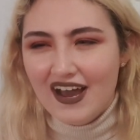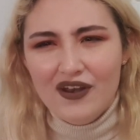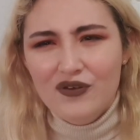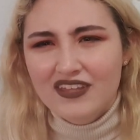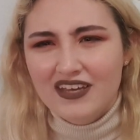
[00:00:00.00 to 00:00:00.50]

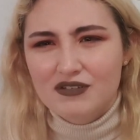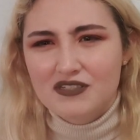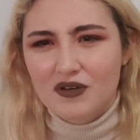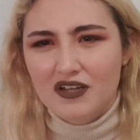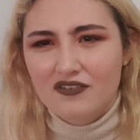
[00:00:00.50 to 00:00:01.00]
I don't think I
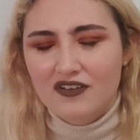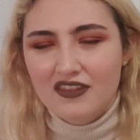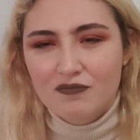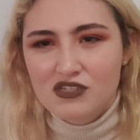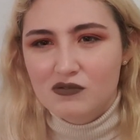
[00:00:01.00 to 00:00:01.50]
was 12.
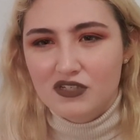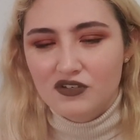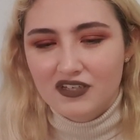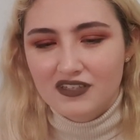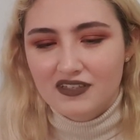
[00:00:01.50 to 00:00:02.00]
I must have been
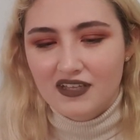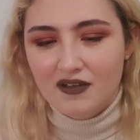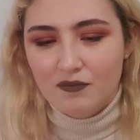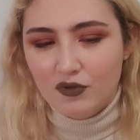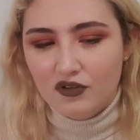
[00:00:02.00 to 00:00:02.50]
younger than
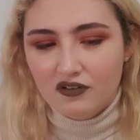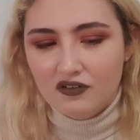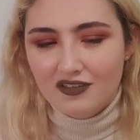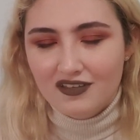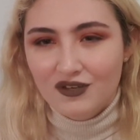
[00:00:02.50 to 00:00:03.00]
that. But,
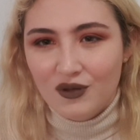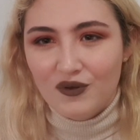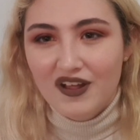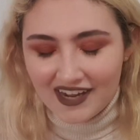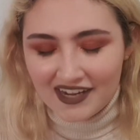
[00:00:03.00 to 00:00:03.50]
you
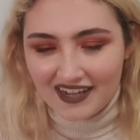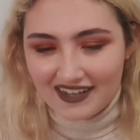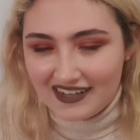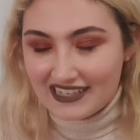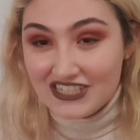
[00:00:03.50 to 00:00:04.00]
know, I,
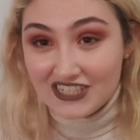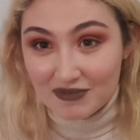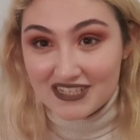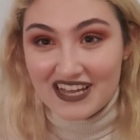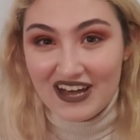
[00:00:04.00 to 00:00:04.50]
I shit
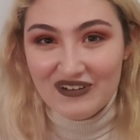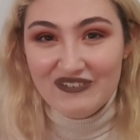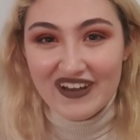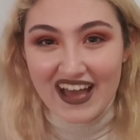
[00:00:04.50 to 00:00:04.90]
myself